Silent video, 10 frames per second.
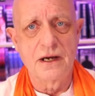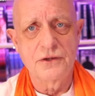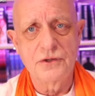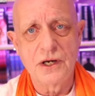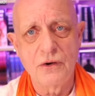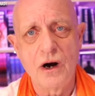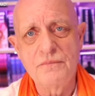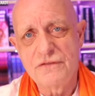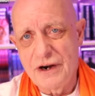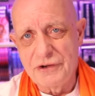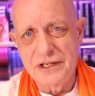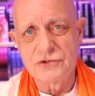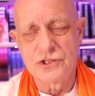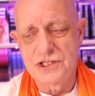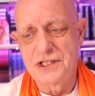You know, I'm very
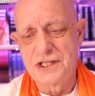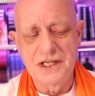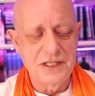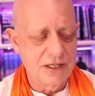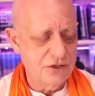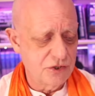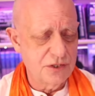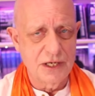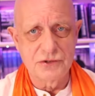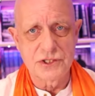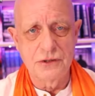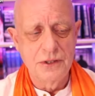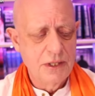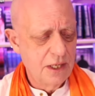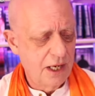interested in India, as you know, so
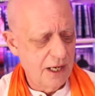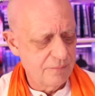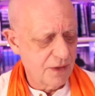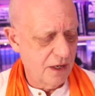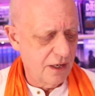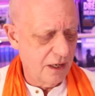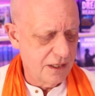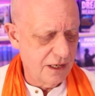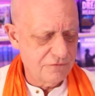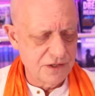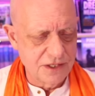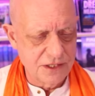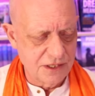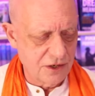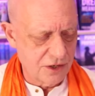um, I, I, love the
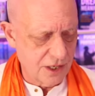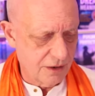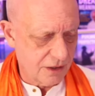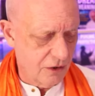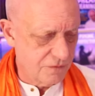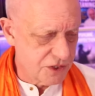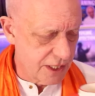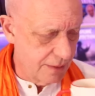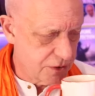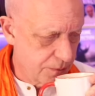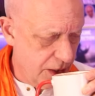Indian uh, concepts, but